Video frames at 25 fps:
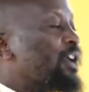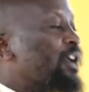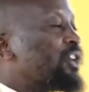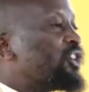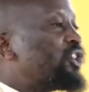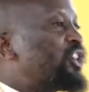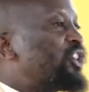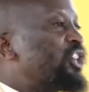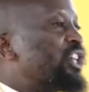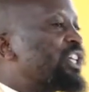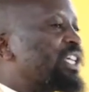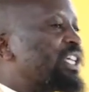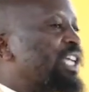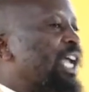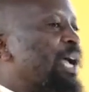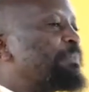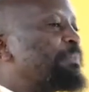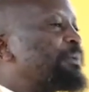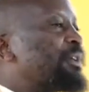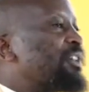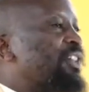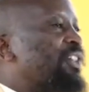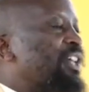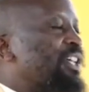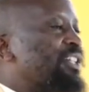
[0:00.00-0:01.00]
She
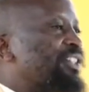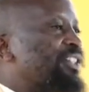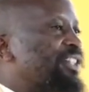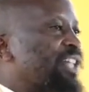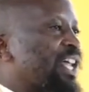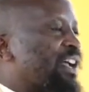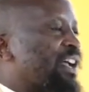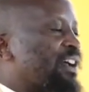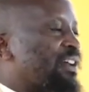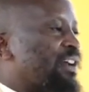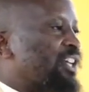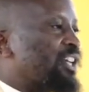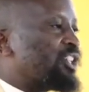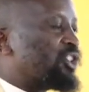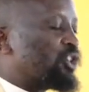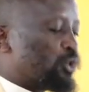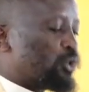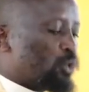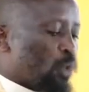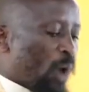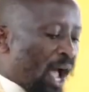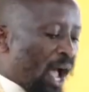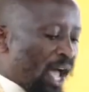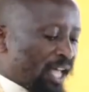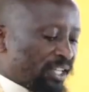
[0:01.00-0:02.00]
kept this secret
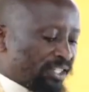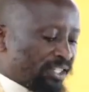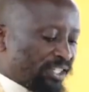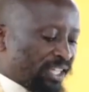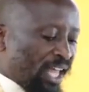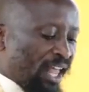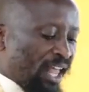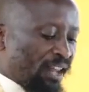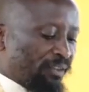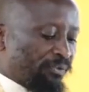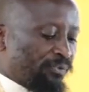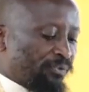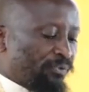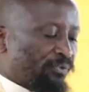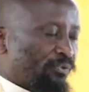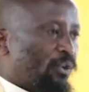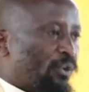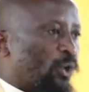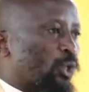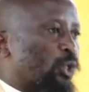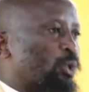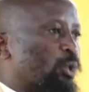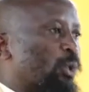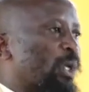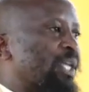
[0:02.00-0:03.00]
to herself
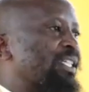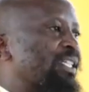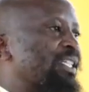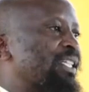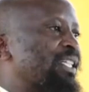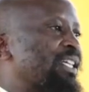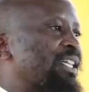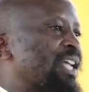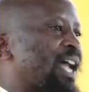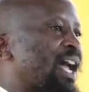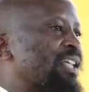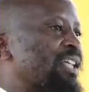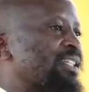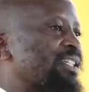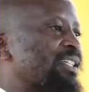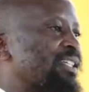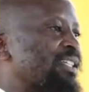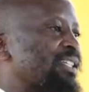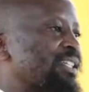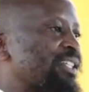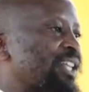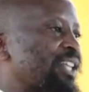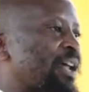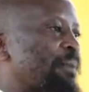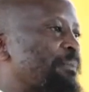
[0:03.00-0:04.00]
for 20 years,
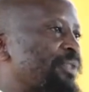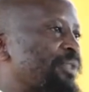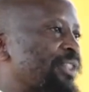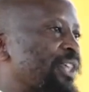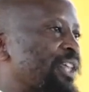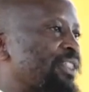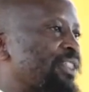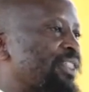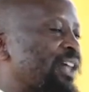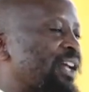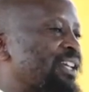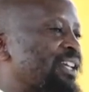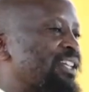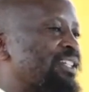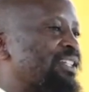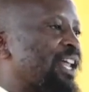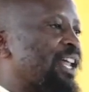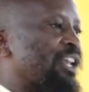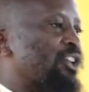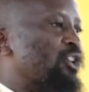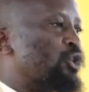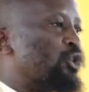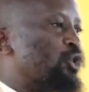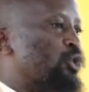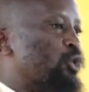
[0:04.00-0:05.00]
something that is
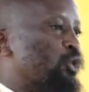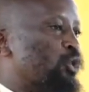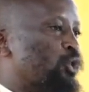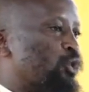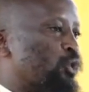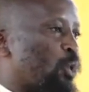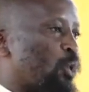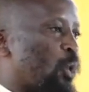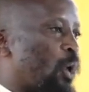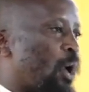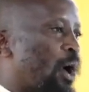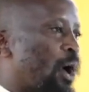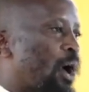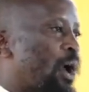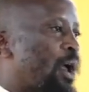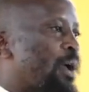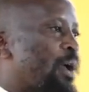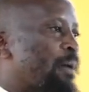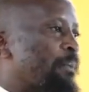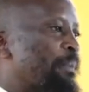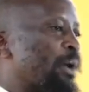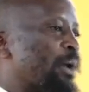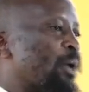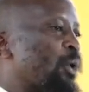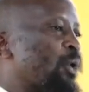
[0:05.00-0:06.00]
unusual
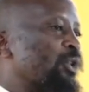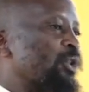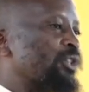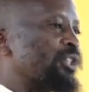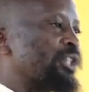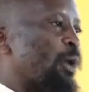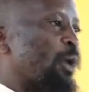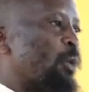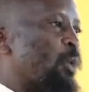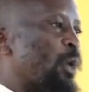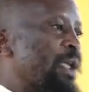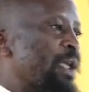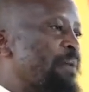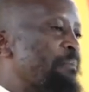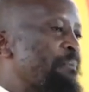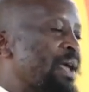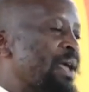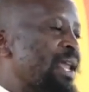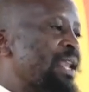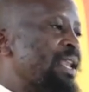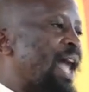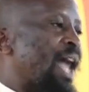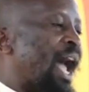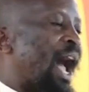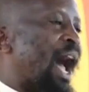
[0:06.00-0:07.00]
because the
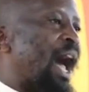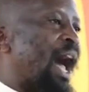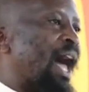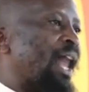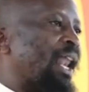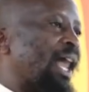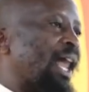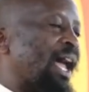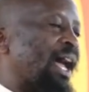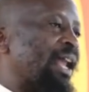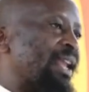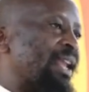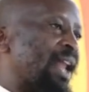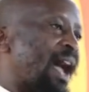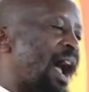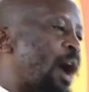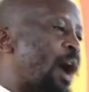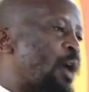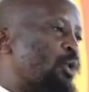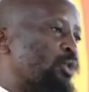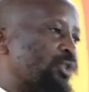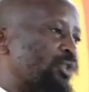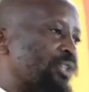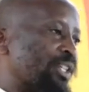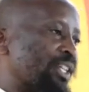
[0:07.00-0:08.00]
women are
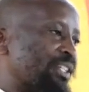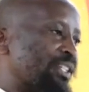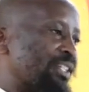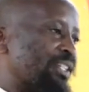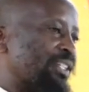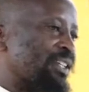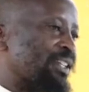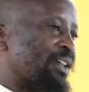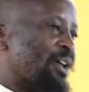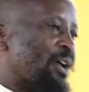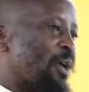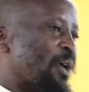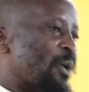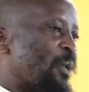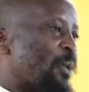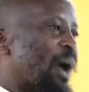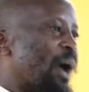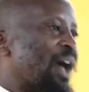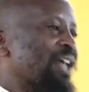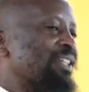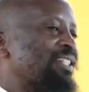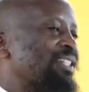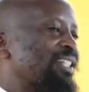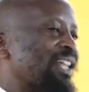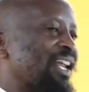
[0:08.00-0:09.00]
announcers.
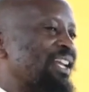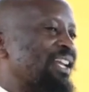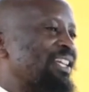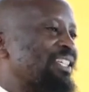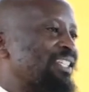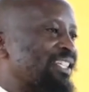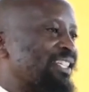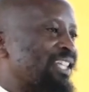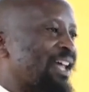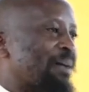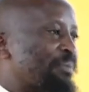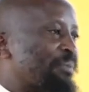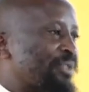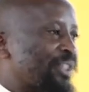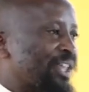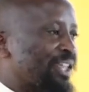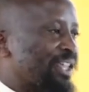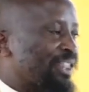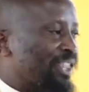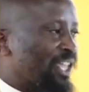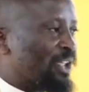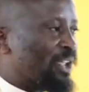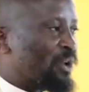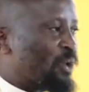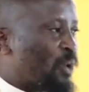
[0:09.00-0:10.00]
Once there is
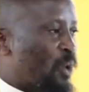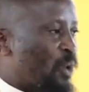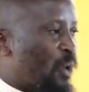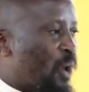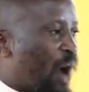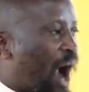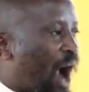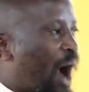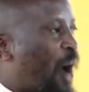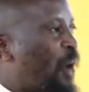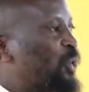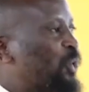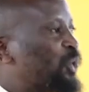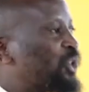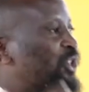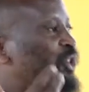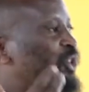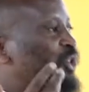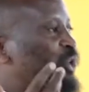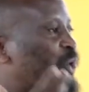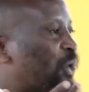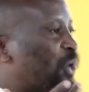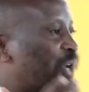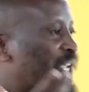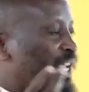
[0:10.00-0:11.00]
something, they go
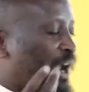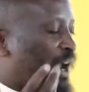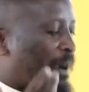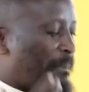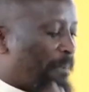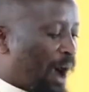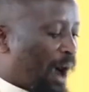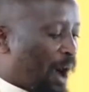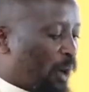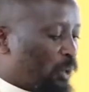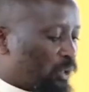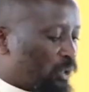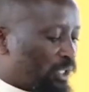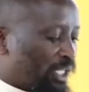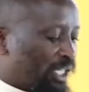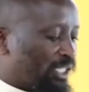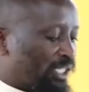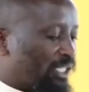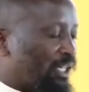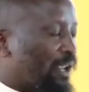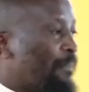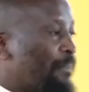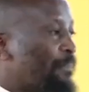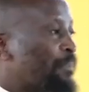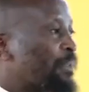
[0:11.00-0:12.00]
out talking about
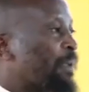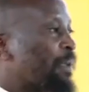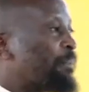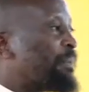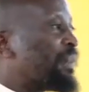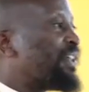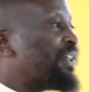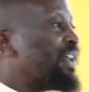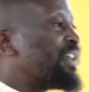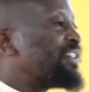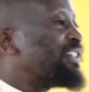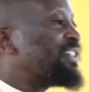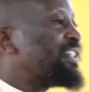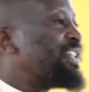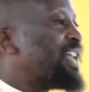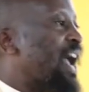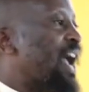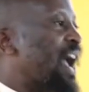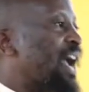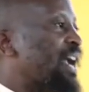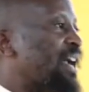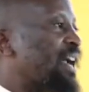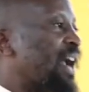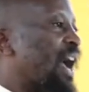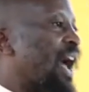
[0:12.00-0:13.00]
it. But this
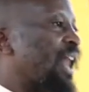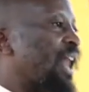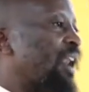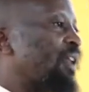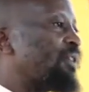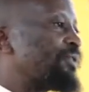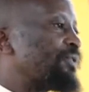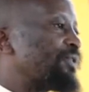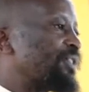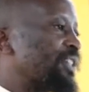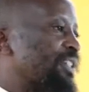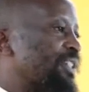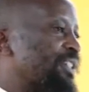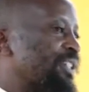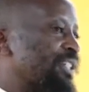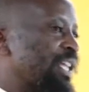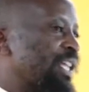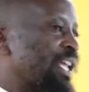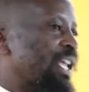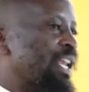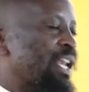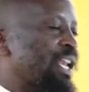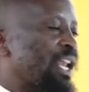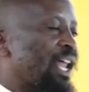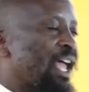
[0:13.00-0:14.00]
young girl of
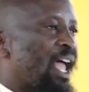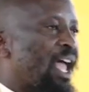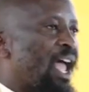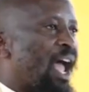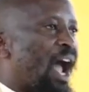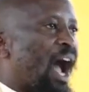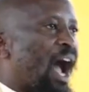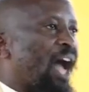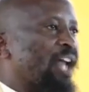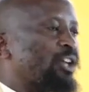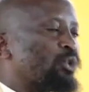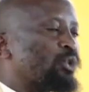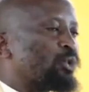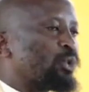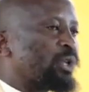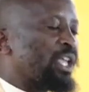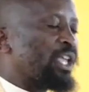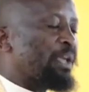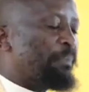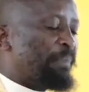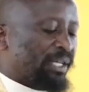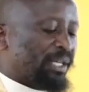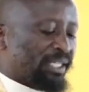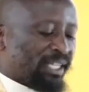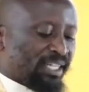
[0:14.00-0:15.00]
16 had to
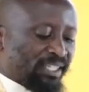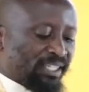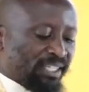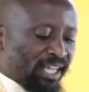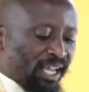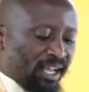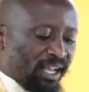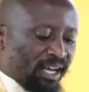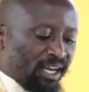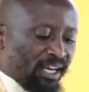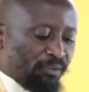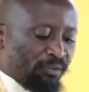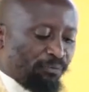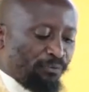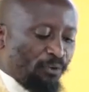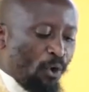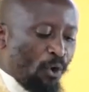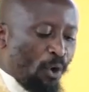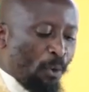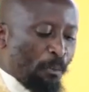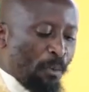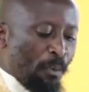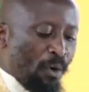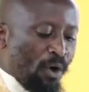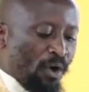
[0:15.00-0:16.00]
keep it a secret
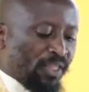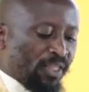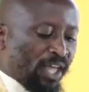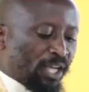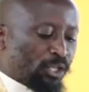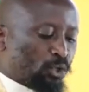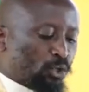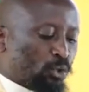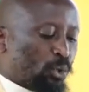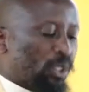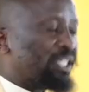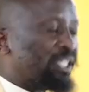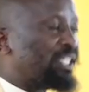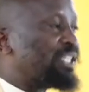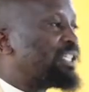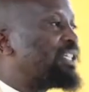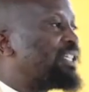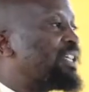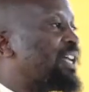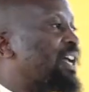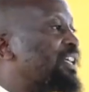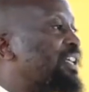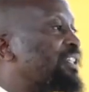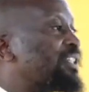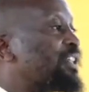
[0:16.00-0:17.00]
for more than 20
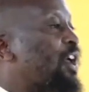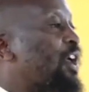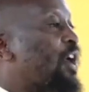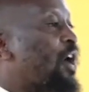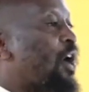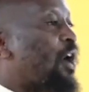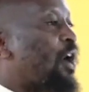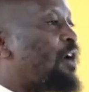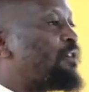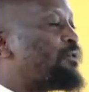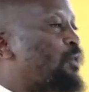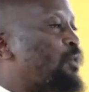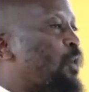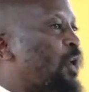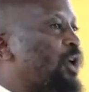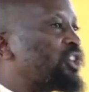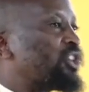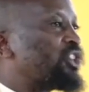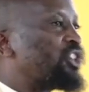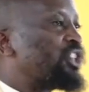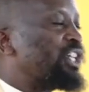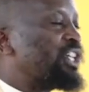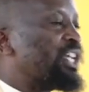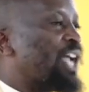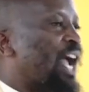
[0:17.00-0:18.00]
years of
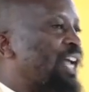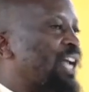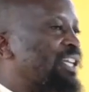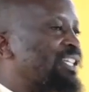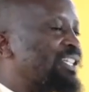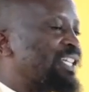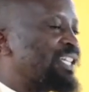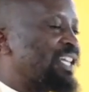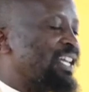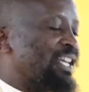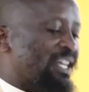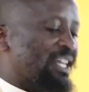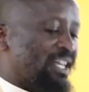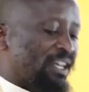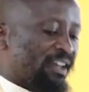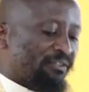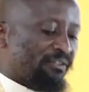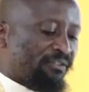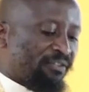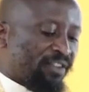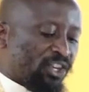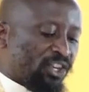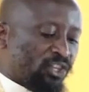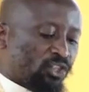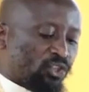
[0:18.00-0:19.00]
what she had seen in a
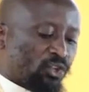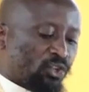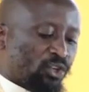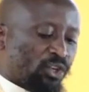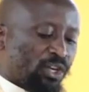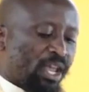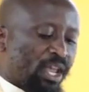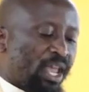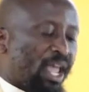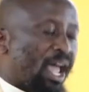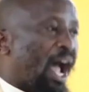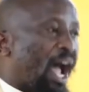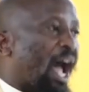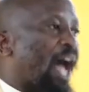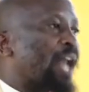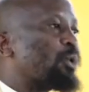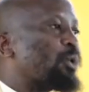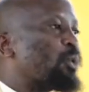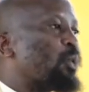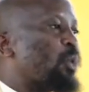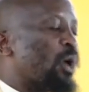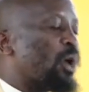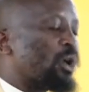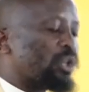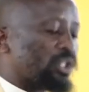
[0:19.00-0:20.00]
vision
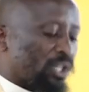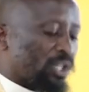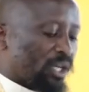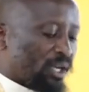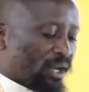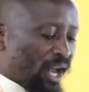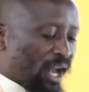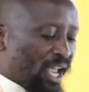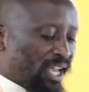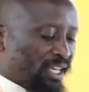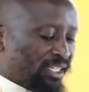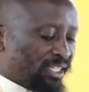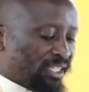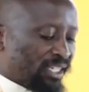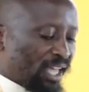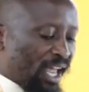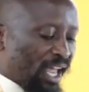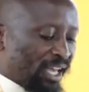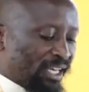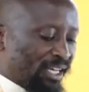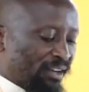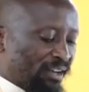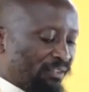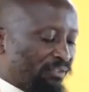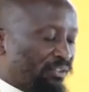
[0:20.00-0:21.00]
and what Christ
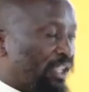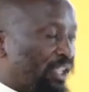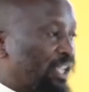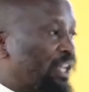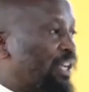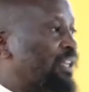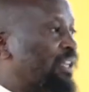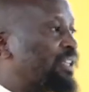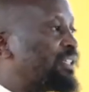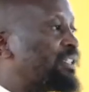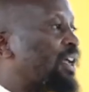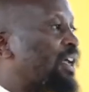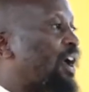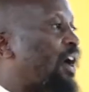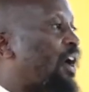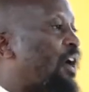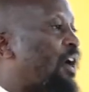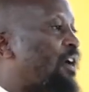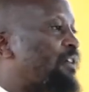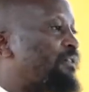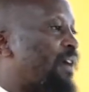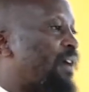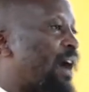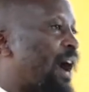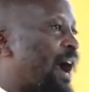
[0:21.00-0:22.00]
had revealed
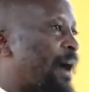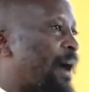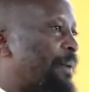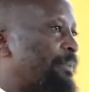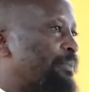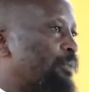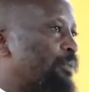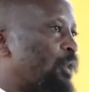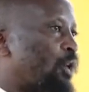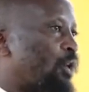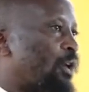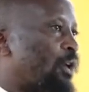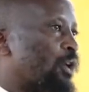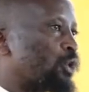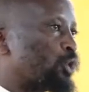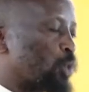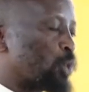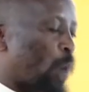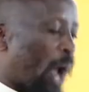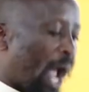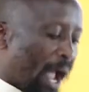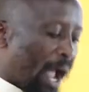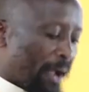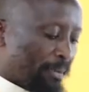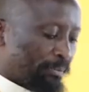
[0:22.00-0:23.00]
of her or
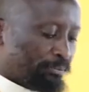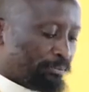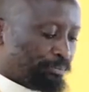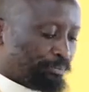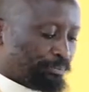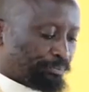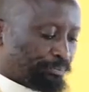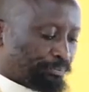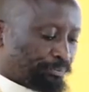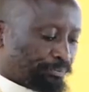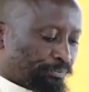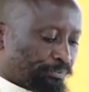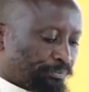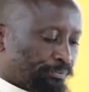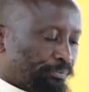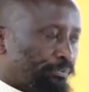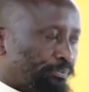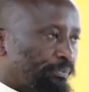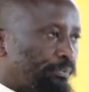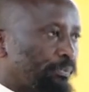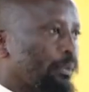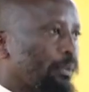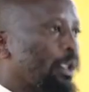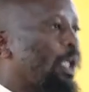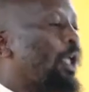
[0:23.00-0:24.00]
to her.
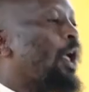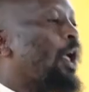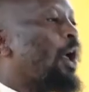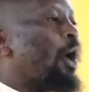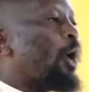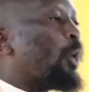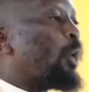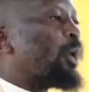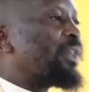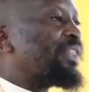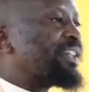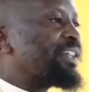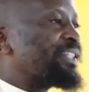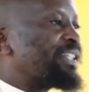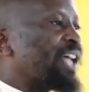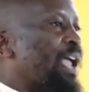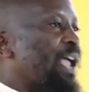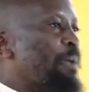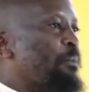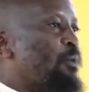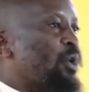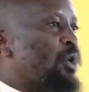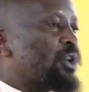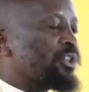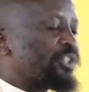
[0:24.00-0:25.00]
When the
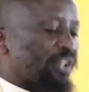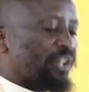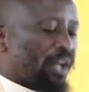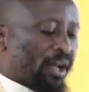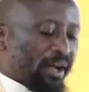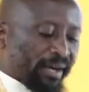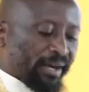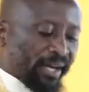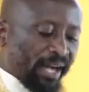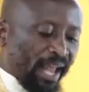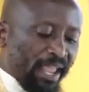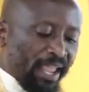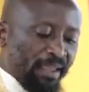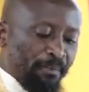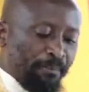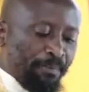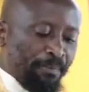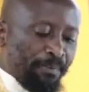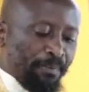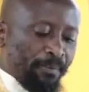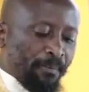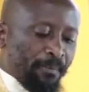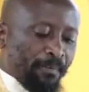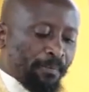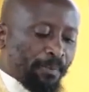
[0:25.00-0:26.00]
time was
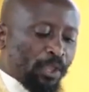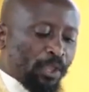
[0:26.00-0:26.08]
ripe,